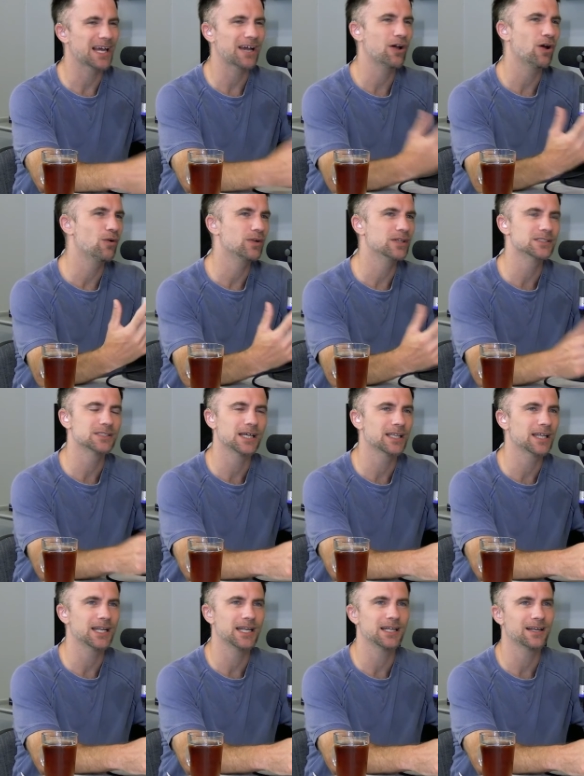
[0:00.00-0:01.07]
That Conan set
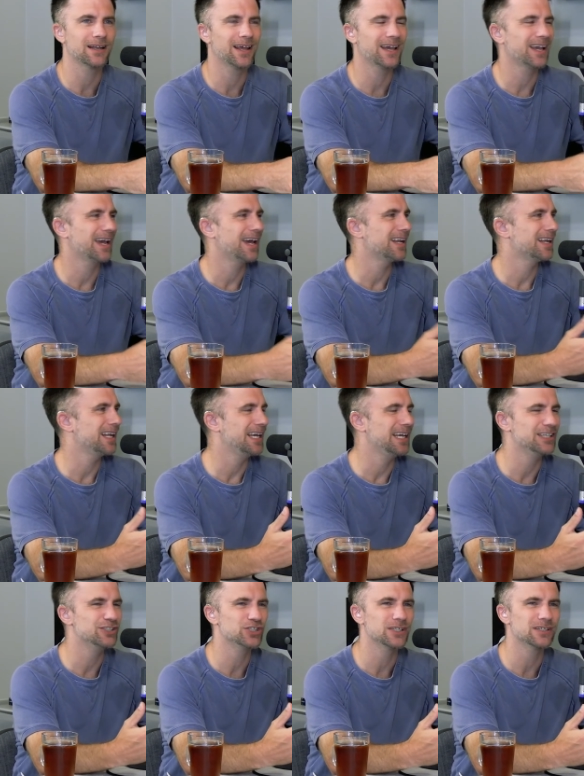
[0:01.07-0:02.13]
that I didn't like, I had an
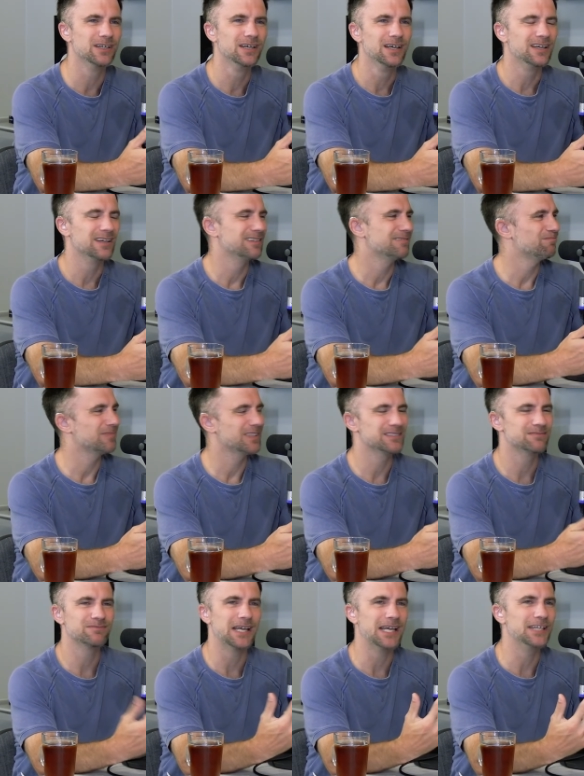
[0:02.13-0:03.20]
agent.
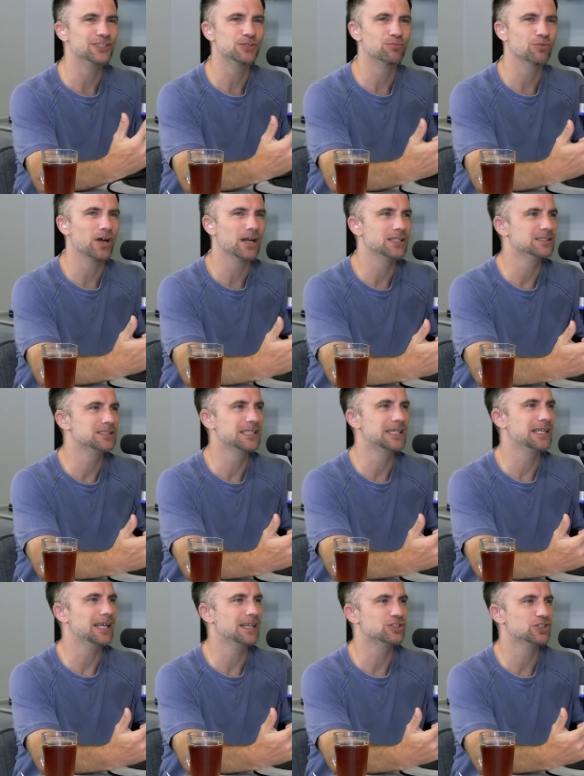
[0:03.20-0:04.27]
This agent brought his
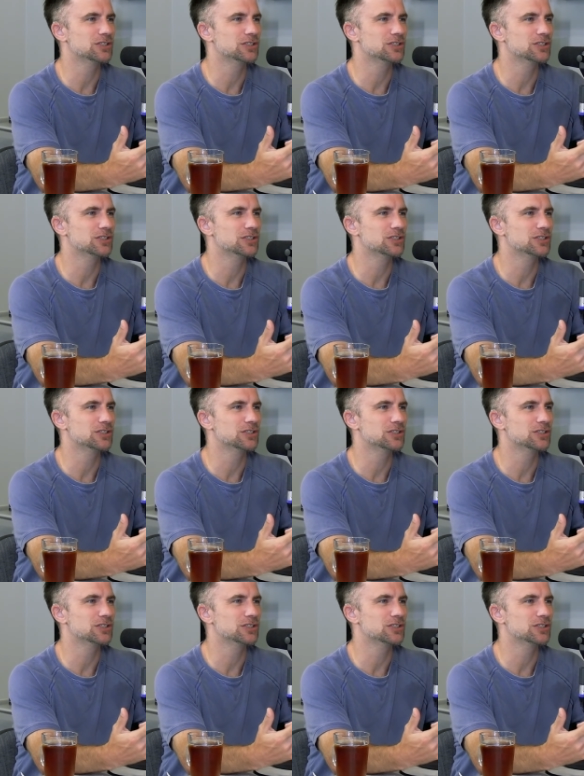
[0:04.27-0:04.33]
teenage